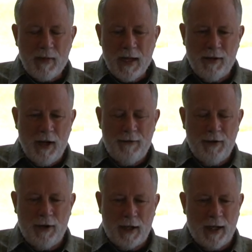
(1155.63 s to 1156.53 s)
say if
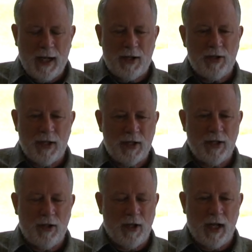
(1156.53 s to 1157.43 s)
you're in connections and
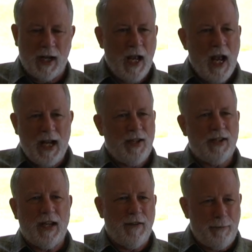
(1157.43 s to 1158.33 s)
you're like, I just
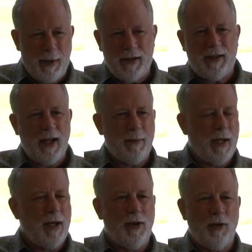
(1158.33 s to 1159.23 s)
had the best time
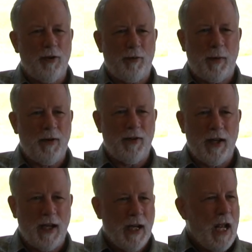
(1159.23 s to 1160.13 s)
getting to know this person,
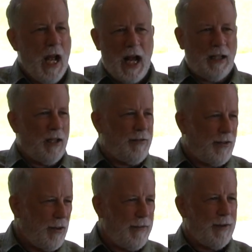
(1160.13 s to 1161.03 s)
and I love
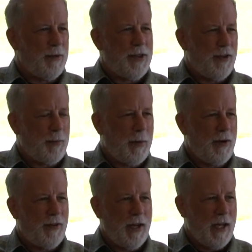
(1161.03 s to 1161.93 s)
serving with this
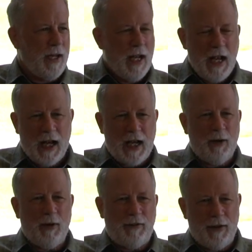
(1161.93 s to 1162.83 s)
person, and I can't
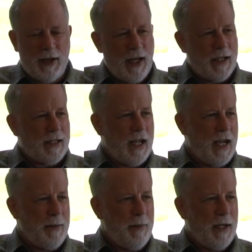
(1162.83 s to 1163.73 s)
wait for the next
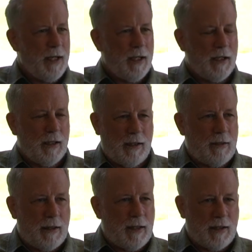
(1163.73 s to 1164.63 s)
time.
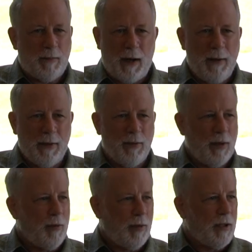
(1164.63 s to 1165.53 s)
That's probably what
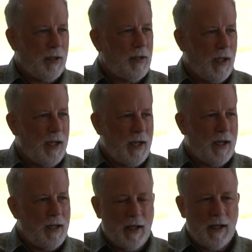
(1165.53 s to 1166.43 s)
it would look like
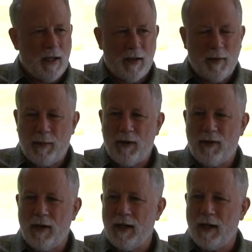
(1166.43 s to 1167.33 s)
as a
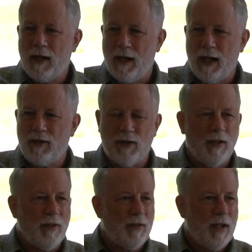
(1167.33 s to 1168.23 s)
person in
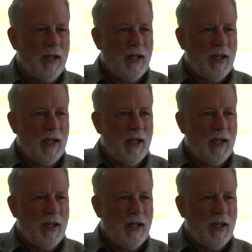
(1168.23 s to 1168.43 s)
connections.